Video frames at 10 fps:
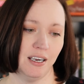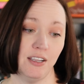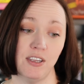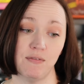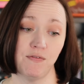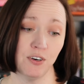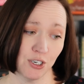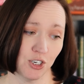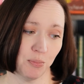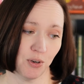in the
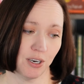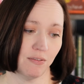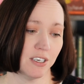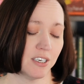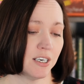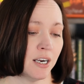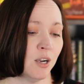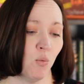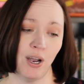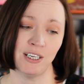first book of this
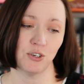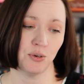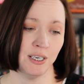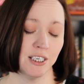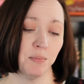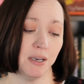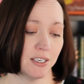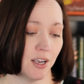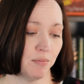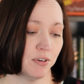stunning widescreen
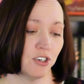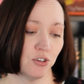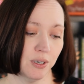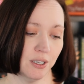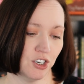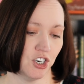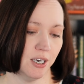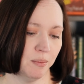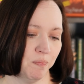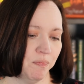space opera trilogy.